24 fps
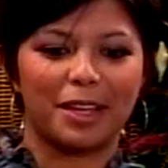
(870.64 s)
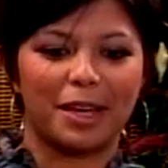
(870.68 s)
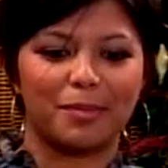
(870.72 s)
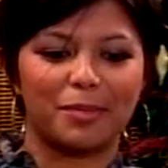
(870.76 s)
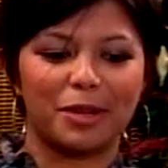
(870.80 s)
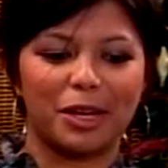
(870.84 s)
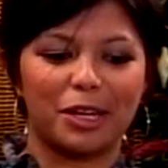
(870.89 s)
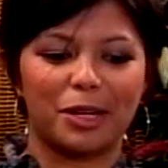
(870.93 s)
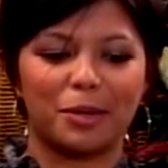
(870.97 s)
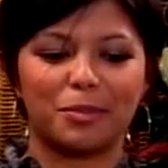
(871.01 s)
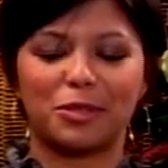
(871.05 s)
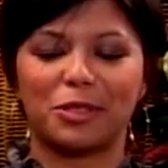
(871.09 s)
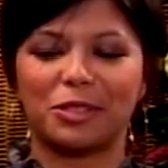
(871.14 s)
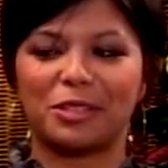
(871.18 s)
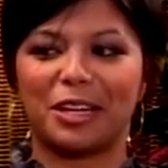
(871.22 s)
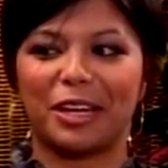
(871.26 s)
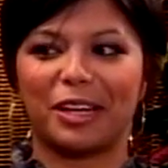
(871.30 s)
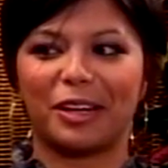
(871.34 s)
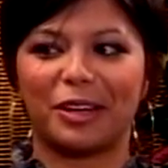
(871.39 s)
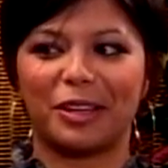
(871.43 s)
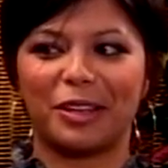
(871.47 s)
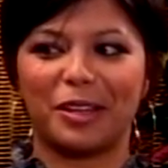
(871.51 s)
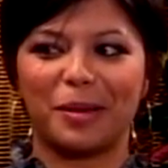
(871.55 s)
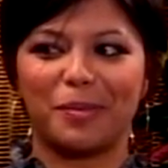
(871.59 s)
not up to date
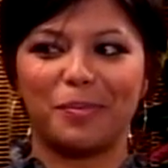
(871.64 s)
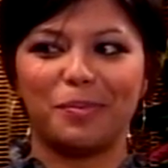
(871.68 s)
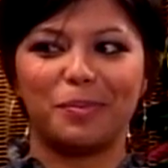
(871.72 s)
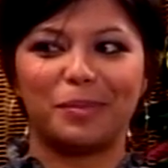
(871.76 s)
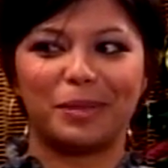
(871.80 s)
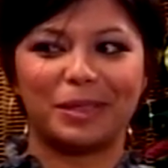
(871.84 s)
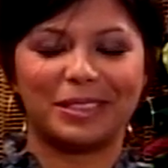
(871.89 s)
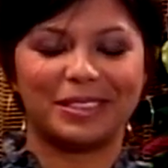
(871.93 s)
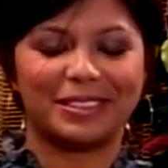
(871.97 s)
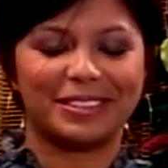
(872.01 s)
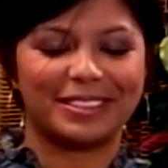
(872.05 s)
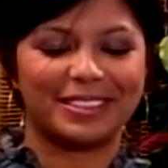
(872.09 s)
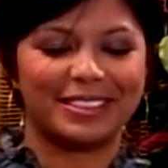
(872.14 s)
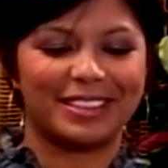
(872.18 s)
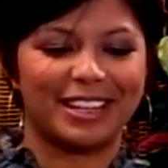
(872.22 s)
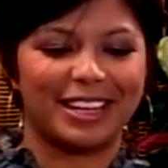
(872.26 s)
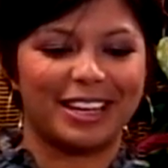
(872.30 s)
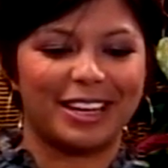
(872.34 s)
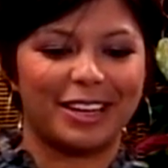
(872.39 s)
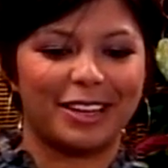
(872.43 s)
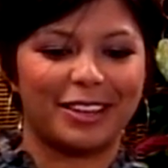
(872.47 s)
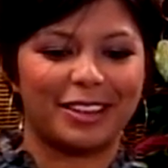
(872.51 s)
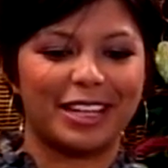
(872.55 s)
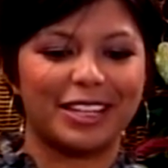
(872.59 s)
on them, but
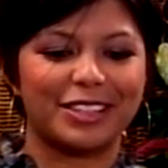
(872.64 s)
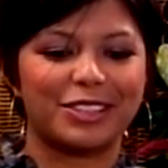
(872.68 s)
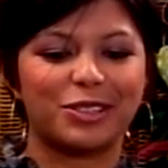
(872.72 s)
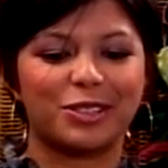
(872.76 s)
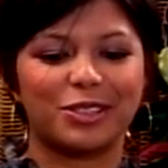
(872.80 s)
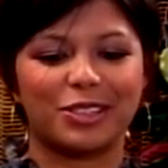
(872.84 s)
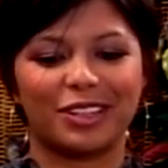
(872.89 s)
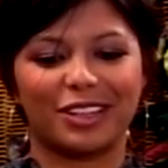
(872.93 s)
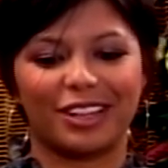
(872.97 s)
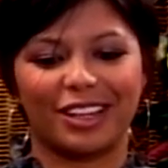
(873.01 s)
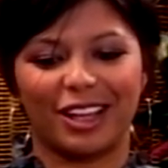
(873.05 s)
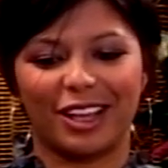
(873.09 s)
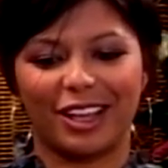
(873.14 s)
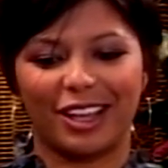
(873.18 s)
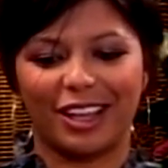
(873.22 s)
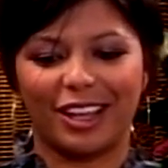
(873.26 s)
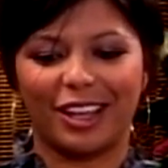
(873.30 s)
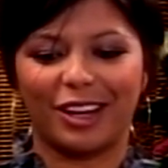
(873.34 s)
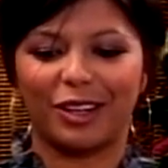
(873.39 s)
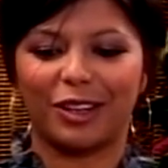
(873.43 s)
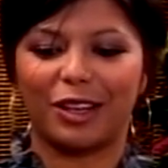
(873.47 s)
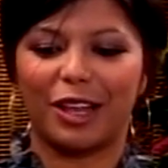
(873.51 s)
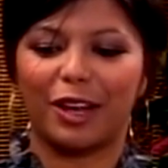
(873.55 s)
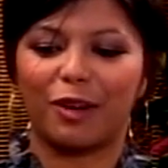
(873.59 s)
that's in
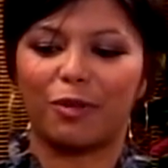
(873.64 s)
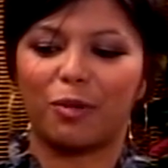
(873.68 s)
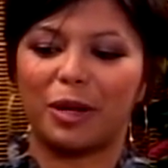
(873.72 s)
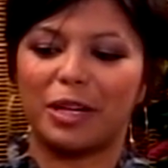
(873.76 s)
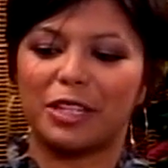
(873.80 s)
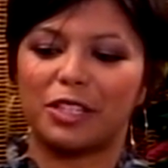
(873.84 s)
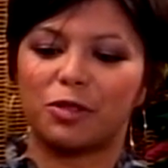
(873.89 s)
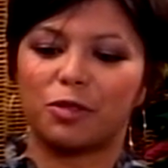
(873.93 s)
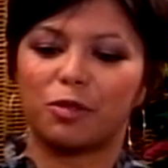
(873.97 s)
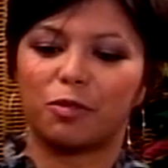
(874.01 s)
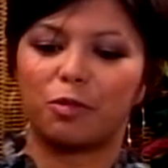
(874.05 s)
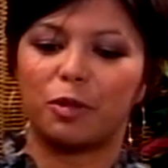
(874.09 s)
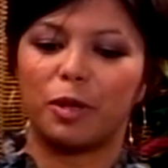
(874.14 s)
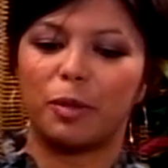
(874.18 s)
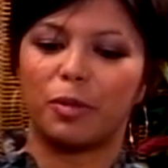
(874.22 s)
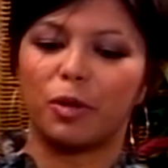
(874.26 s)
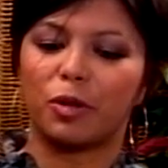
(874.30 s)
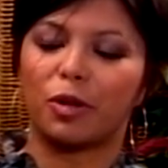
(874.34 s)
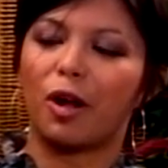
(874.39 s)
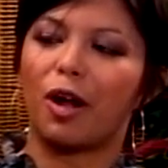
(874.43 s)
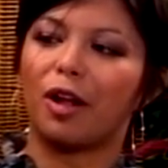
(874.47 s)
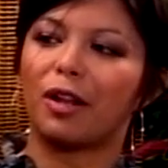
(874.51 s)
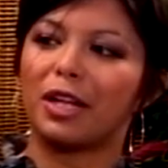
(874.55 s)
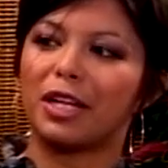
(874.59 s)
a lot of ways people
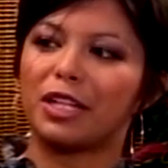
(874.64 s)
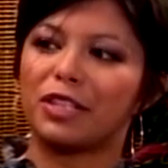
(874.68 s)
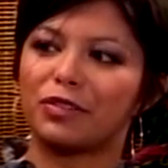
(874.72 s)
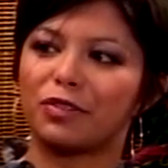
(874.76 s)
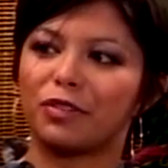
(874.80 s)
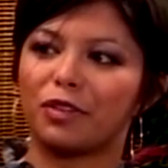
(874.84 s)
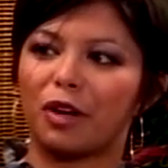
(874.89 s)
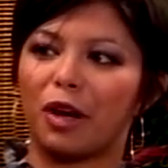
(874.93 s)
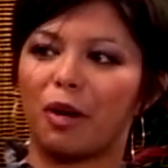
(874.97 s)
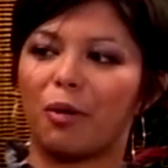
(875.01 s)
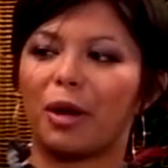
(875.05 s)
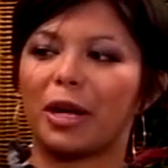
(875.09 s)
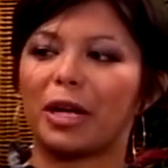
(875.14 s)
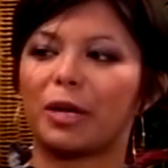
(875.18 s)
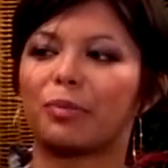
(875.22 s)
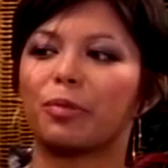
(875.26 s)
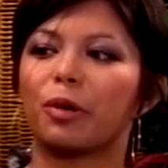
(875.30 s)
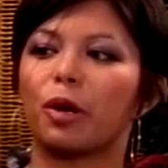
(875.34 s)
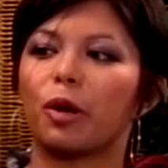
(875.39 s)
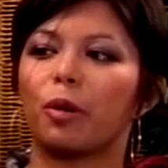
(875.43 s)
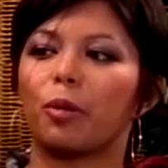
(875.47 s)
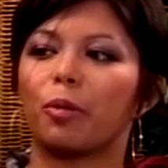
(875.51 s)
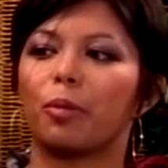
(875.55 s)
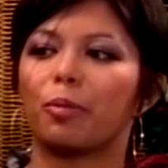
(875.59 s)
call us for wanting
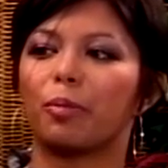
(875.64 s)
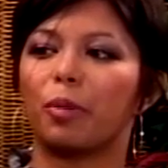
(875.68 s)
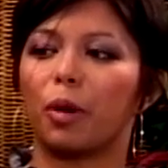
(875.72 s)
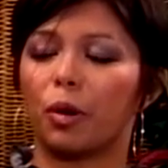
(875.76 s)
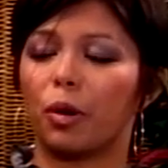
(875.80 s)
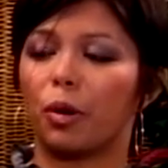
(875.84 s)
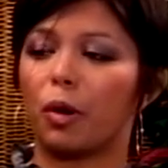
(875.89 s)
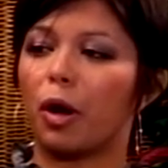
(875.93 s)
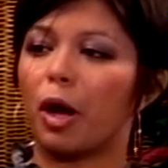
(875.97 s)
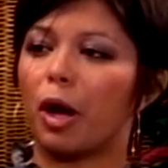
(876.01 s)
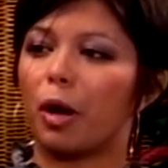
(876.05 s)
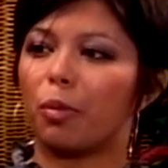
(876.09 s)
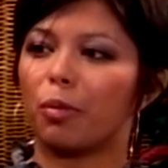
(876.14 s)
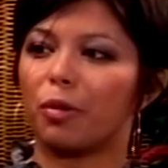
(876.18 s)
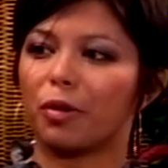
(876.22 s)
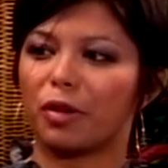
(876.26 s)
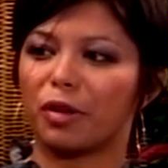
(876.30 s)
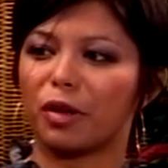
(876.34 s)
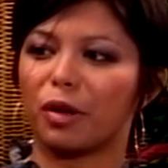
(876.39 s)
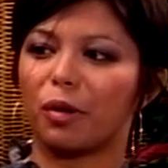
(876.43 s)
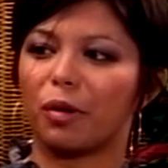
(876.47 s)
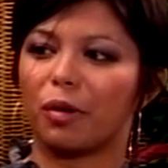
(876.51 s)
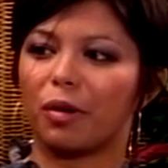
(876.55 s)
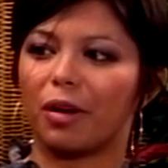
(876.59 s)
pro bono help
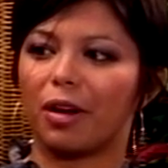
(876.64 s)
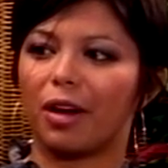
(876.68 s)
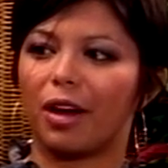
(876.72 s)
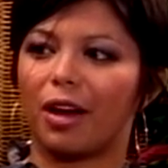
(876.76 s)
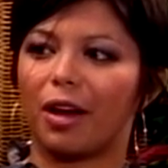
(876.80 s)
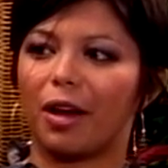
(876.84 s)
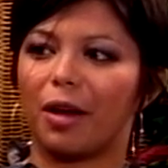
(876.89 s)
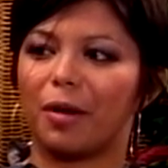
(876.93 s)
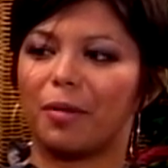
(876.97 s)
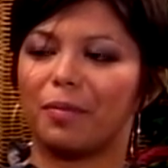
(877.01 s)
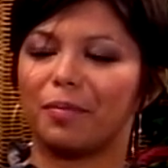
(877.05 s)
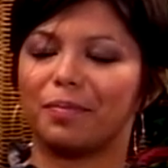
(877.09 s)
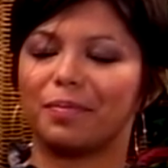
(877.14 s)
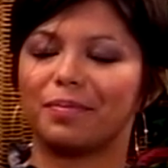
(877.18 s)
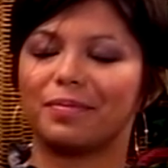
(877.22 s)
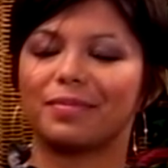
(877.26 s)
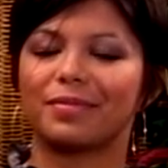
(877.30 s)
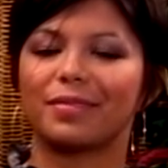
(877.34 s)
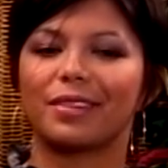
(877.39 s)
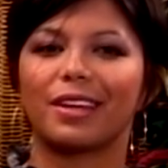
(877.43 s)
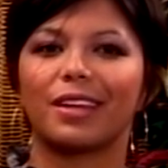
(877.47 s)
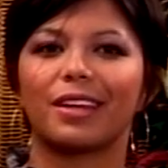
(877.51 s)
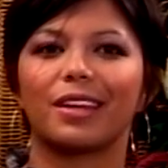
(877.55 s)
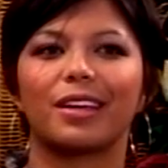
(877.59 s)

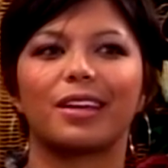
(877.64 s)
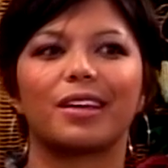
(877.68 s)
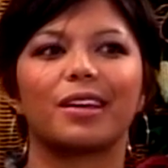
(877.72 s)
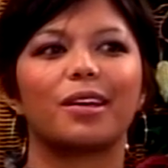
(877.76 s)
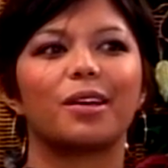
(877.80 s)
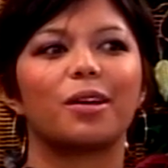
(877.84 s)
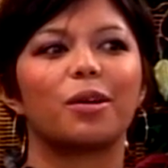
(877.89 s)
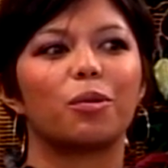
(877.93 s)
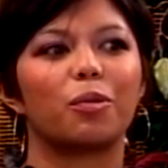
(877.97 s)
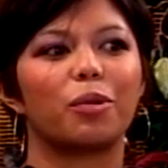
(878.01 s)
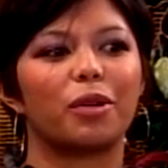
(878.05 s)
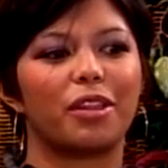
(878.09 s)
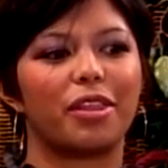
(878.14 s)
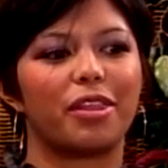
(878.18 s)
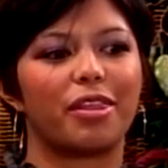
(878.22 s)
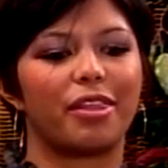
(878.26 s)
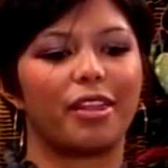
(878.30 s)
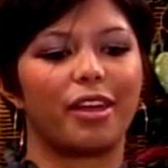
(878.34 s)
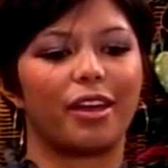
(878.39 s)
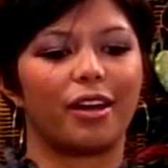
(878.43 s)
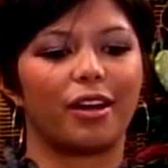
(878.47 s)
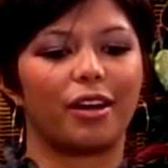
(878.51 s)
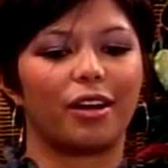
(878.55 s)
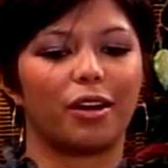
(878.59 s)
with
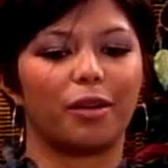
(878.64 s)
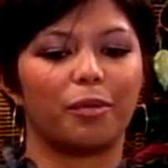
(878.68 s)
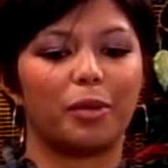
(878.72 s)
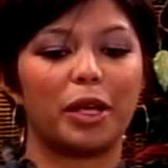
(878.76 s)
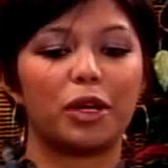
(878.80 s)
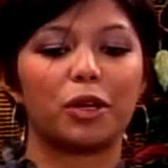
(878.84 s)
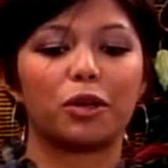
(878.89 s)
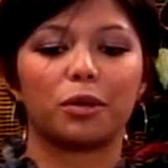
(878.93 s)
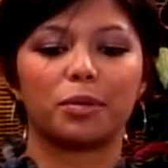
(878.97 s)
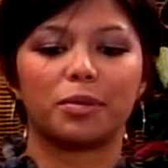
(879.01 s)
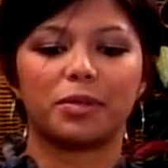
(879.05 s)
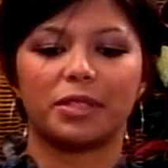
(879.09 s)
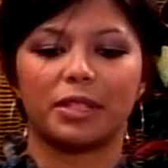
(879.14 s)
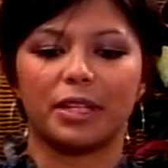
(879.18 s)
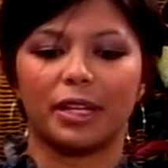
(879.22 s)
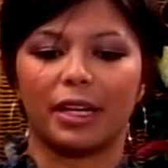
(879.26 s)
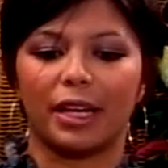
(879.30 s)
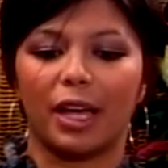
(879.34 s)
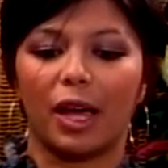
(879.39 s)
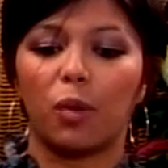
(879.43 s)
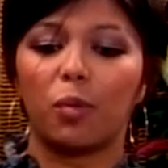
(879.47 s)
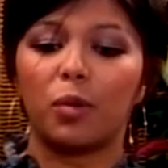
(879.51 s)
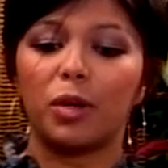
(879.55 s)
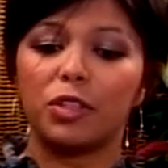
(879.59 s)
their bankruptcy,
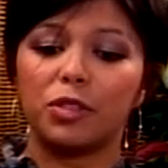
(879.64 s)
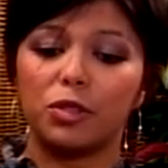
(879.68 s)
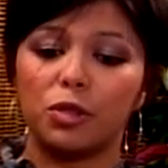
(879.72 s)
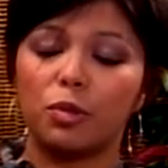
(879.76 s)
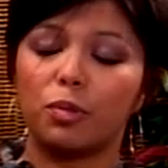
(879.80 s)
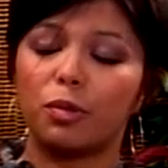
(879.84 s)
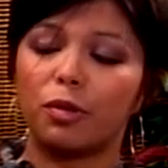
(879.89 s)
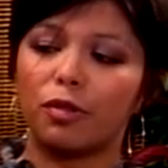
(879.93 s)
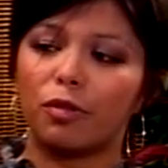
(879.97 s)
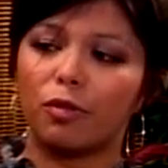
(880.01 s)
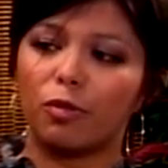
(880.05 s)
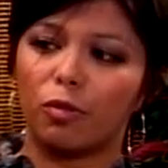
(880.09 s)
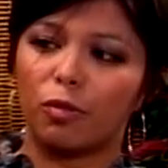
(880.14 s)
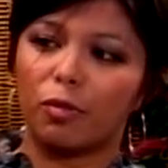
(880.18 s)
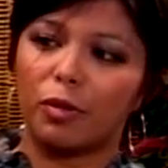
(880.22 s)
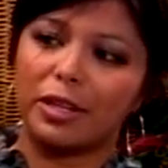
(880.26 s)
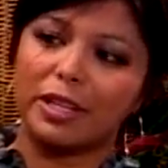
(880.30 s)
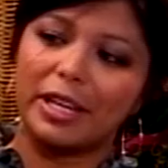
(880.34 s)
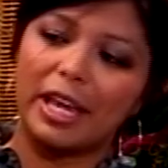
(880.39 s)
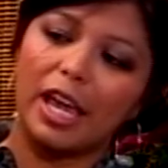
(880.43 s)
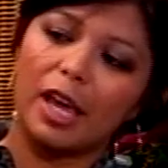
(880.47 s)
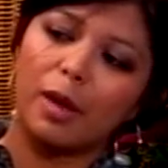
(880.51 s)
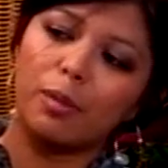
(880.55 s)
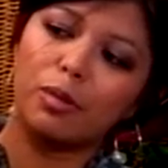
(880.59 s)
and we
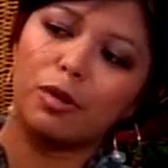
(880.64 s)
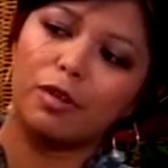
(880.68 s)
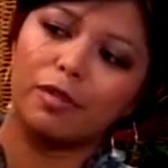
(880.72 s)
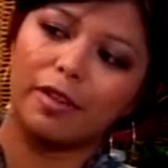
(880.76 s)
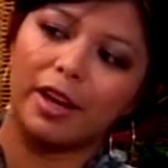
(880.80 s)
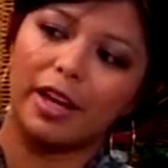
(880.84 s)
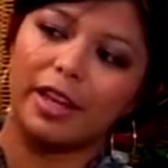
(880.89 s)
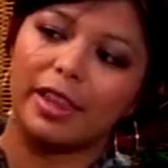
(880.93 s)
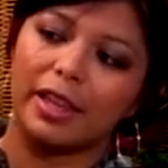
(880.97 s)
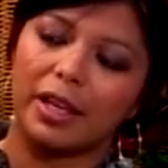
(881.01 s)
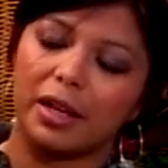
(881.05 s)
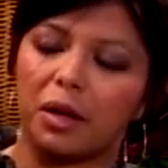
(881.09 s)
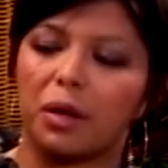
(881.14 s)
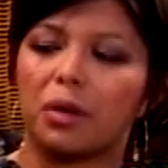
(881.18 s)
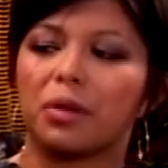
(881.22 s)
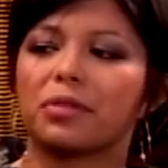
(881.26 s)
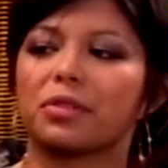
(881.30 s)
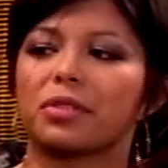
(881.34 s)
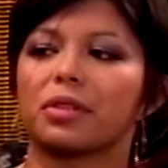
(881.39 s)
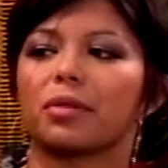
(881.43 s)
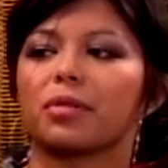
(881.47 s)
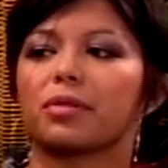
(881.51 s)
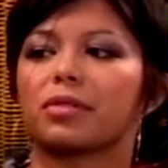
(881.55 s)
can provide that also.